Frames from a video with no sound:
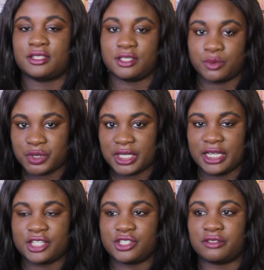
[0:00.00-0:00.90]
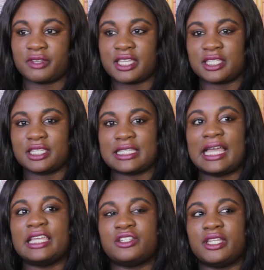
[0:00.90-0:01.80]
this was a collection of essays that
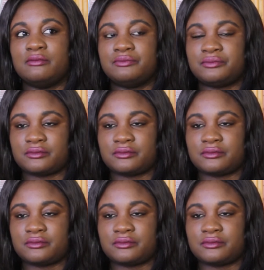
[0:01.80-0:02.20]
actually,